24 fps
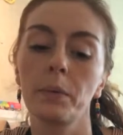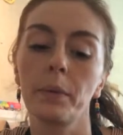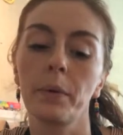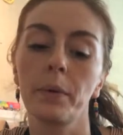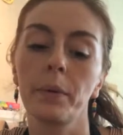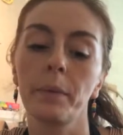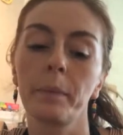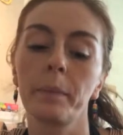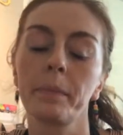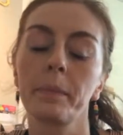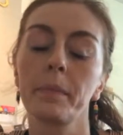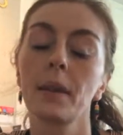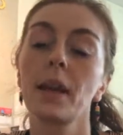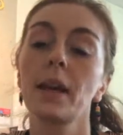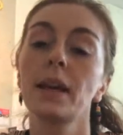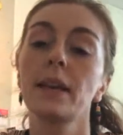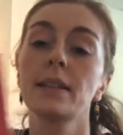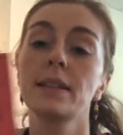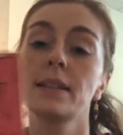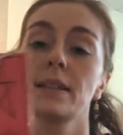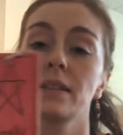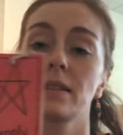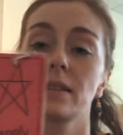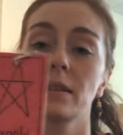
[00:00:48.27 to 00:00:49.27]
room
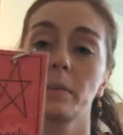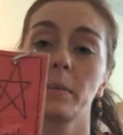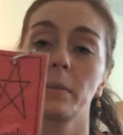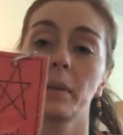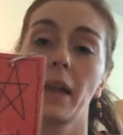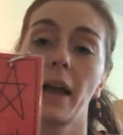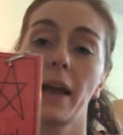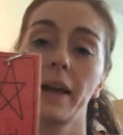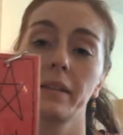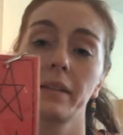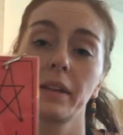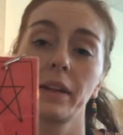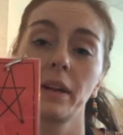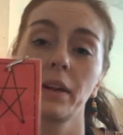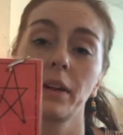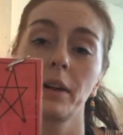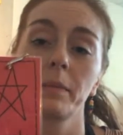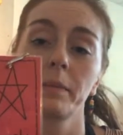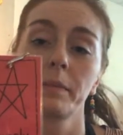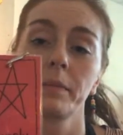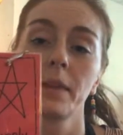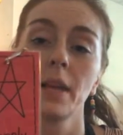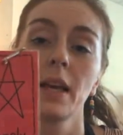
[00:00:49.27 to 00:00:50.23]
is the supply leader.